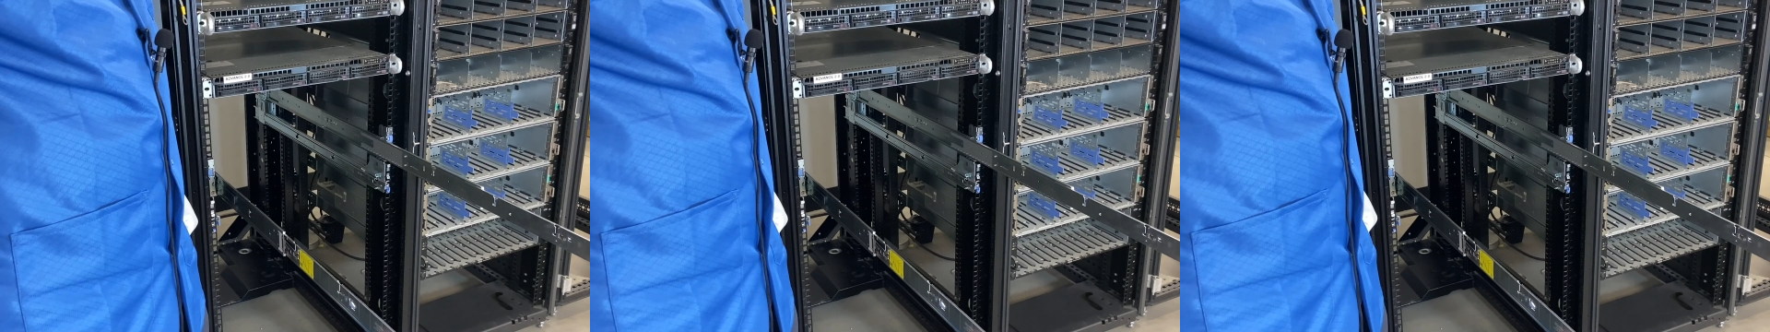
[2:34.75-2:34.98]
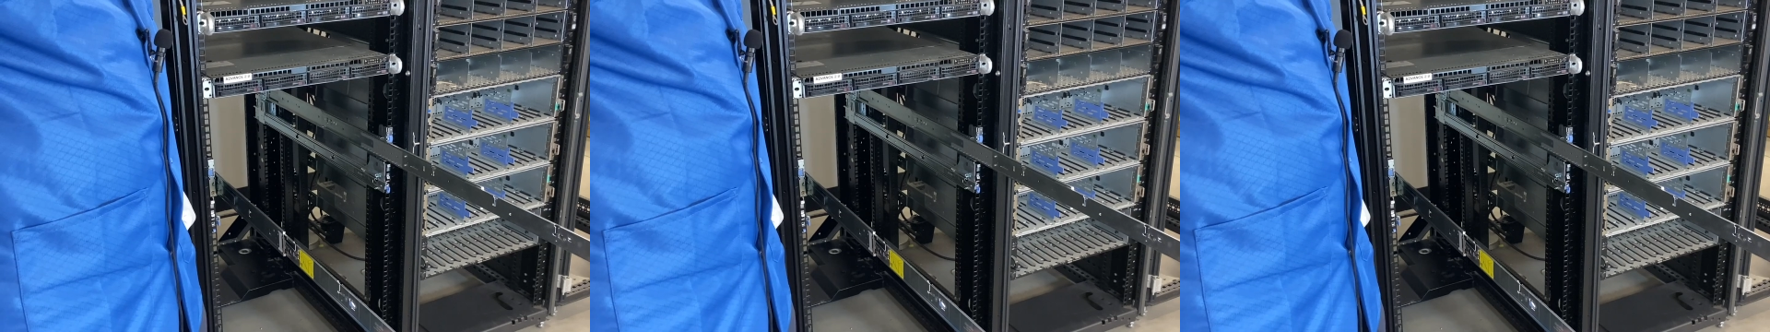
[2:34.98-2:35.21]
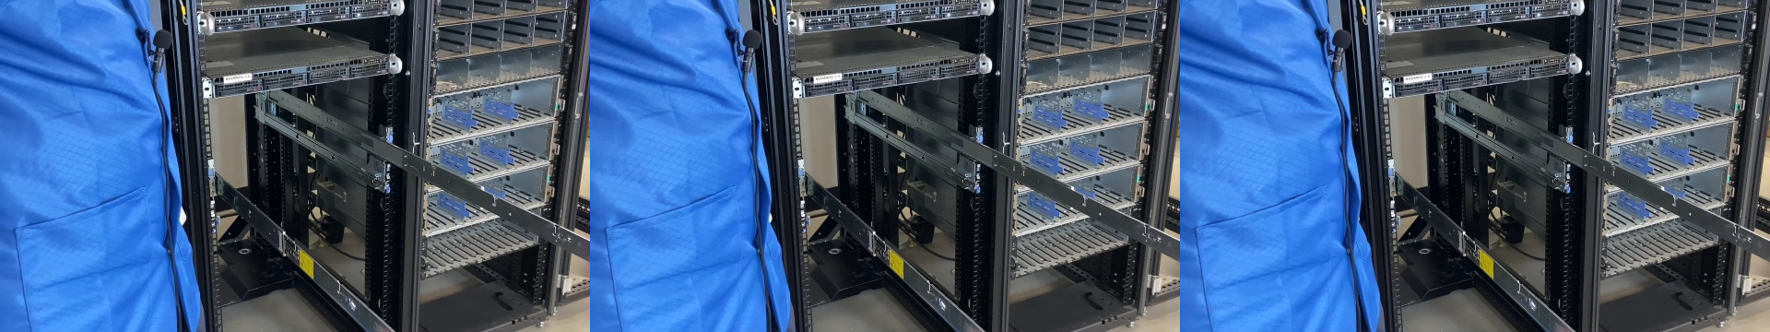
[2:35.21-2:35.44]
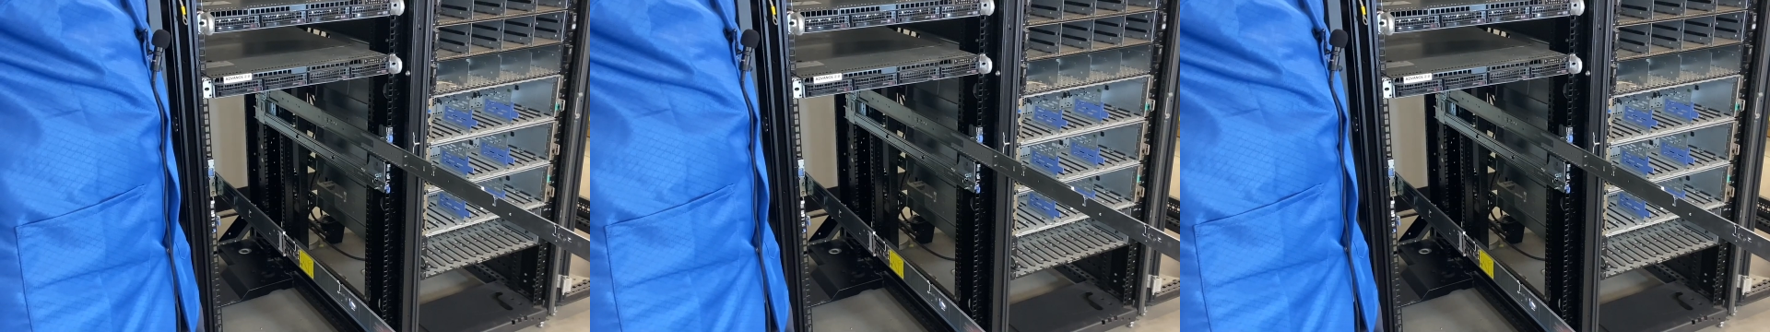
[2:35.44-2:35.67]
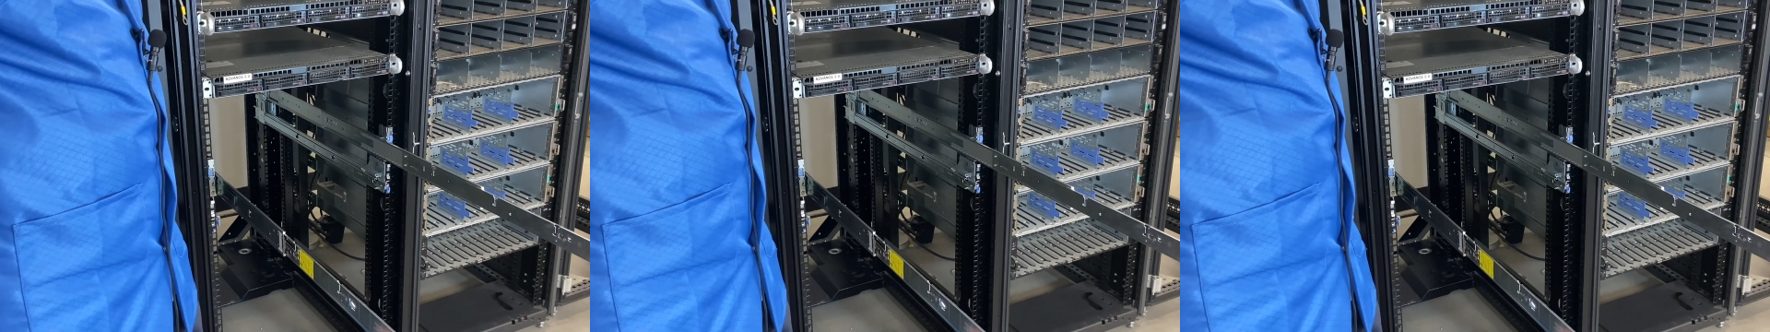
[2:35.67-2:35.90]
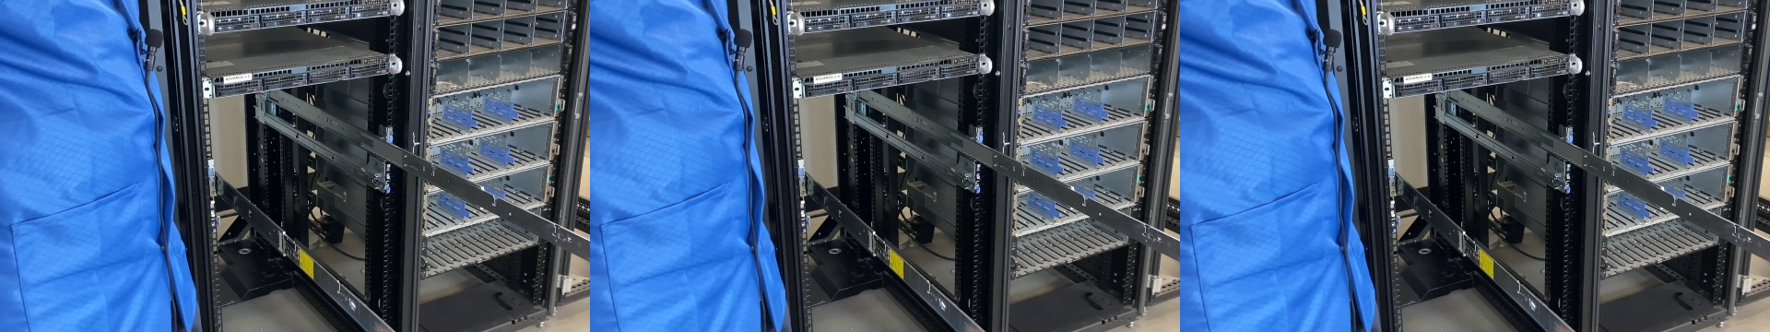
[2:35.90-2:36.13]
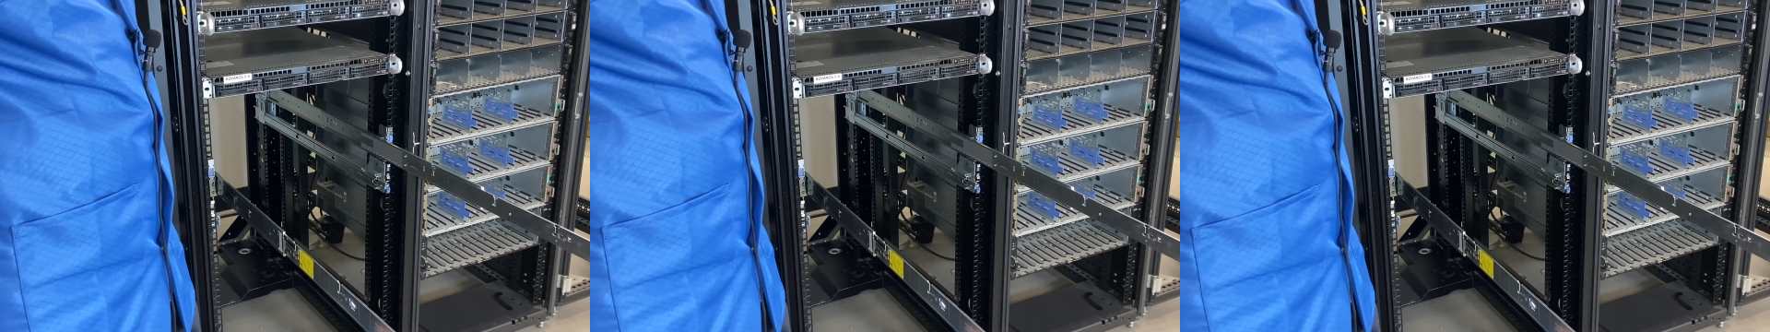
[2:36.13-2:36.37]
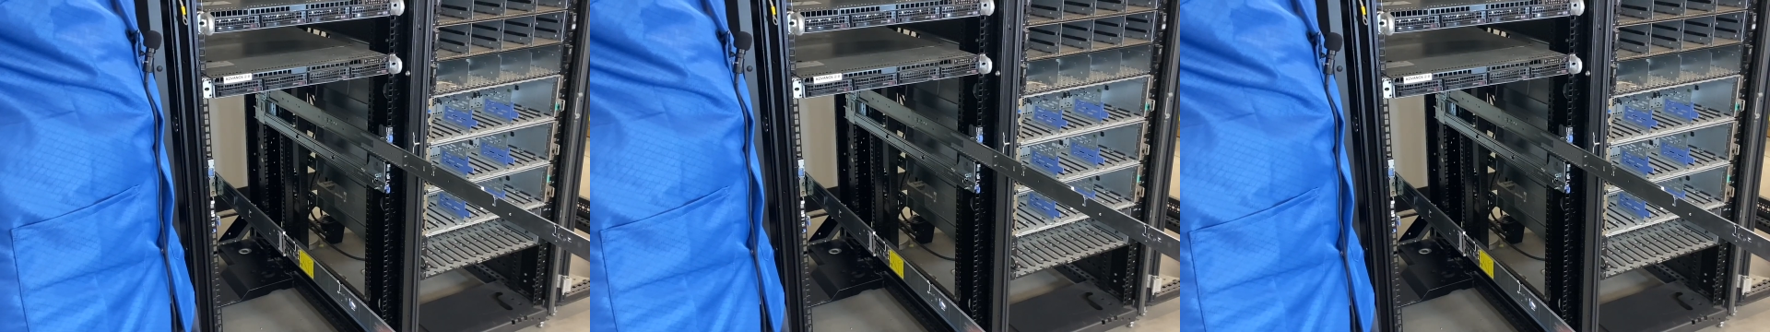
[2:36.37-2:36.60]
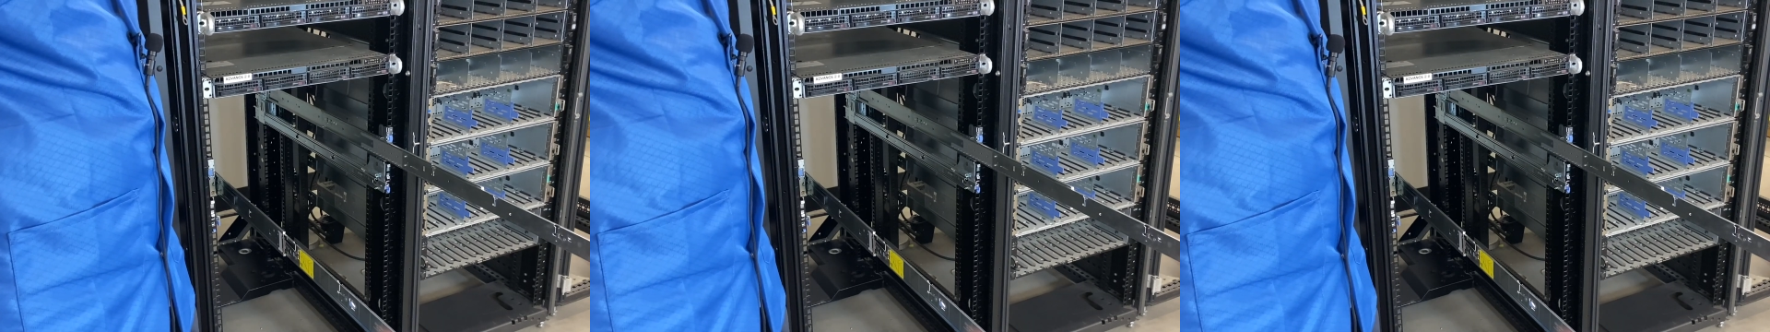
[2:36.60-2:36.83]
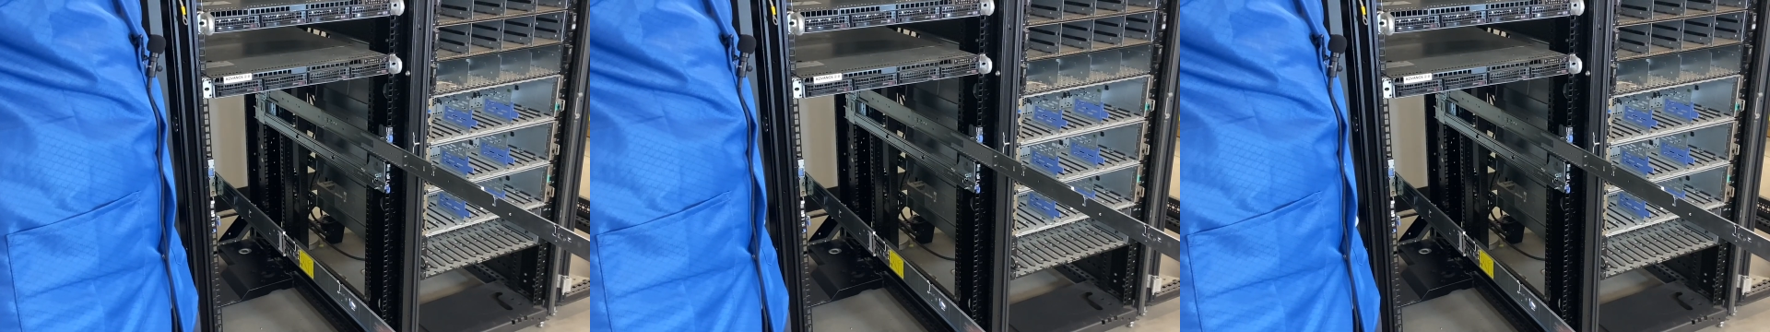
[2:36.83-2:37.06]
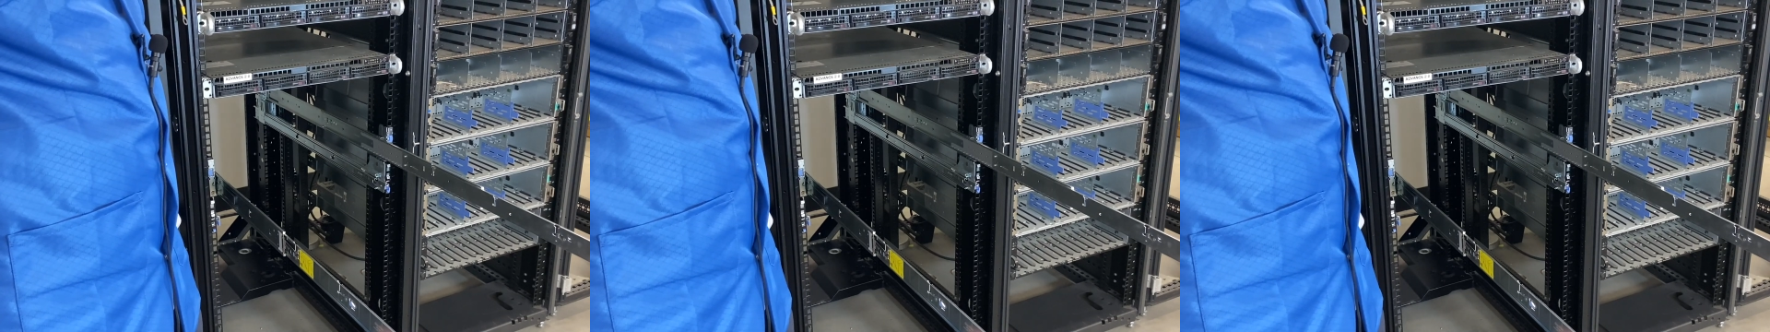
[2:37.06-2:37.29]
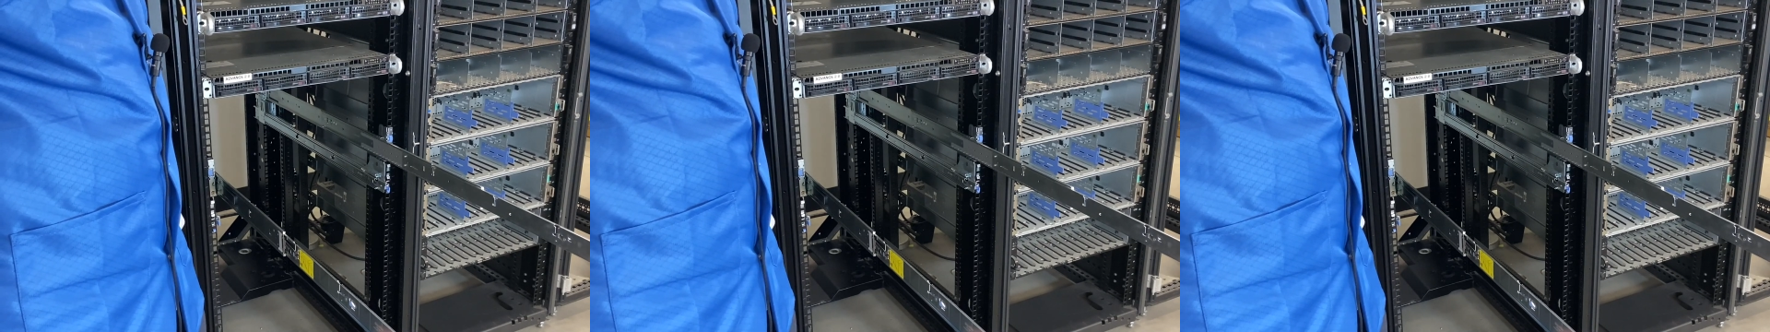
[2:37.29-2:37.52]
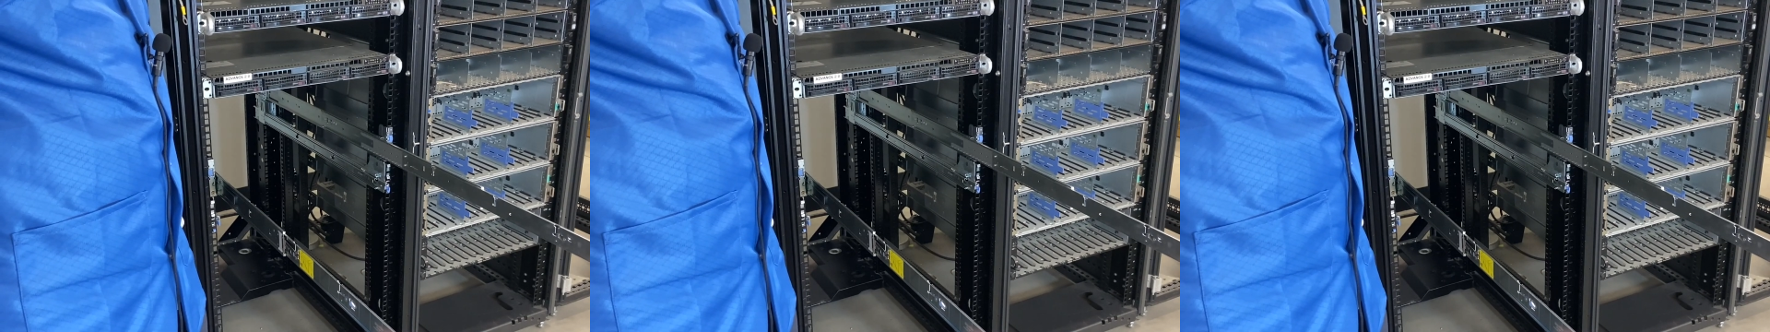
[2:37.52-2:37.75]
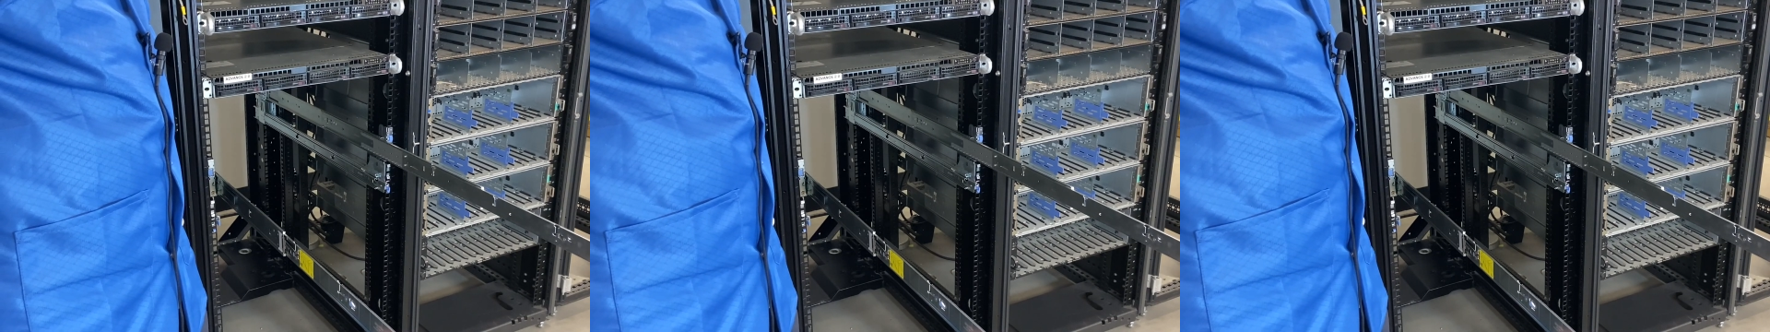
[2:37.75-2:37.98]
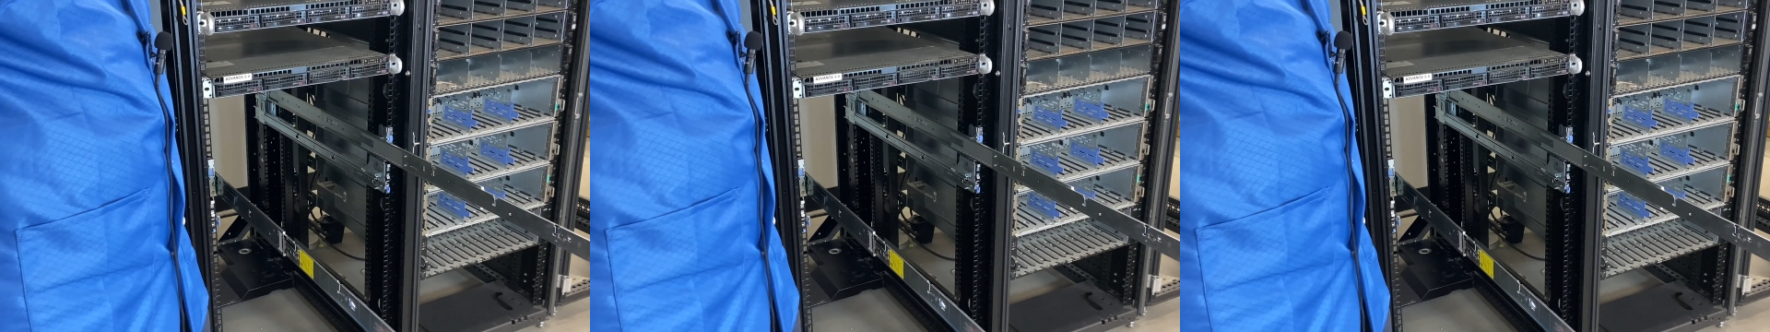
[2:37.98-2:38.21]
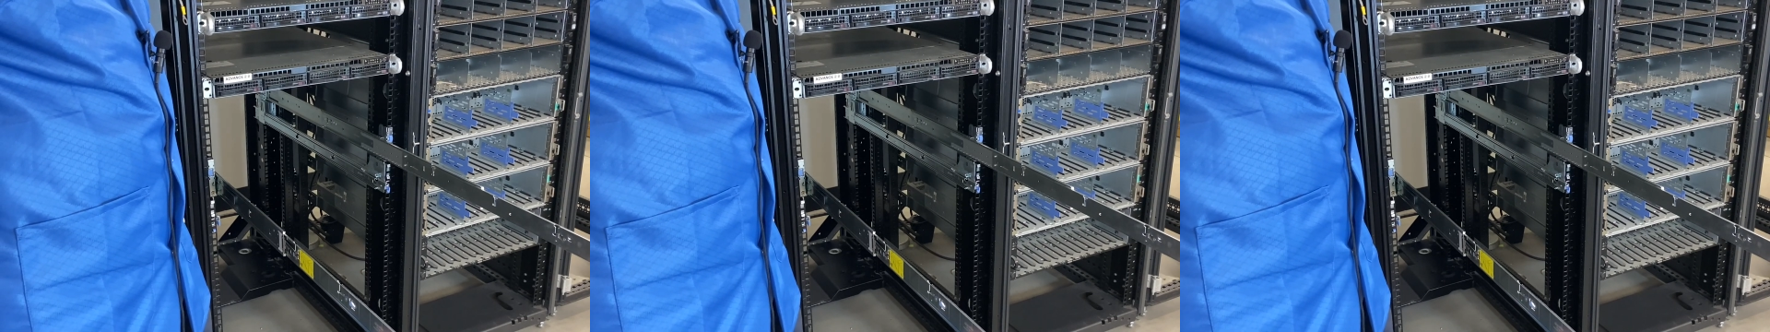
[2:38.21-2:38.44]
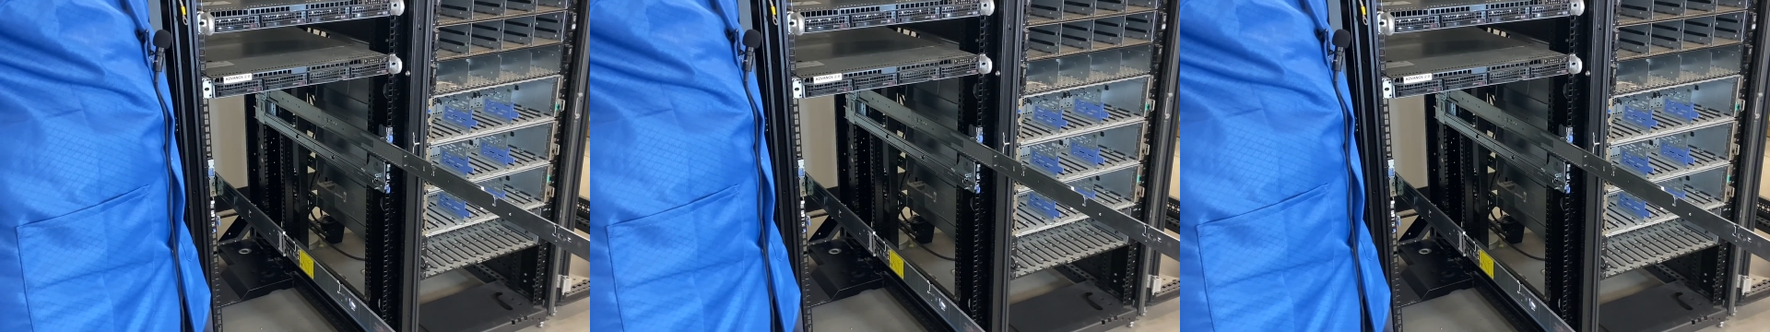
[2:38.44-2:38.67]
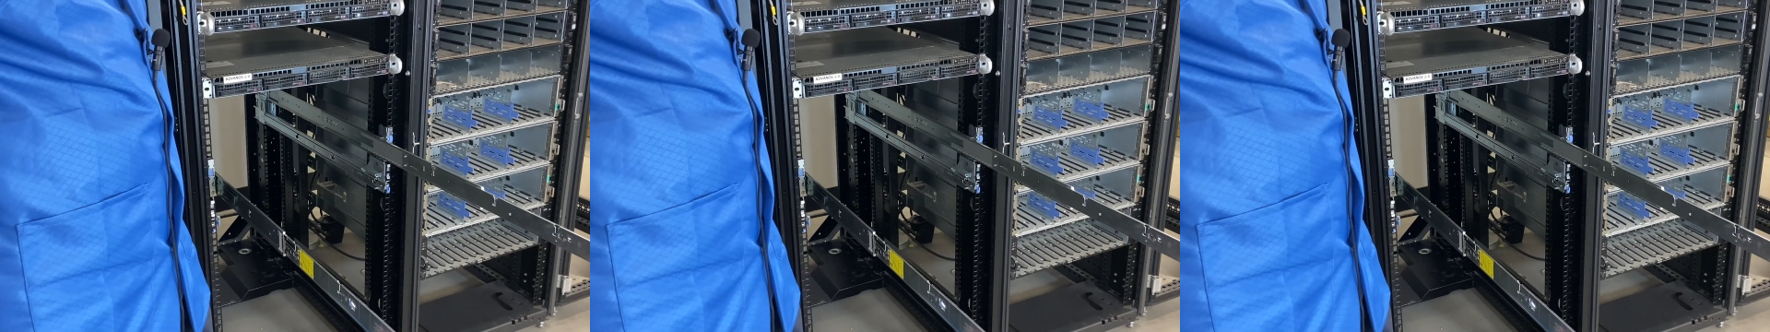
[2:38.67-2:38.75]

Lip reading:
[unreadable: no face in view]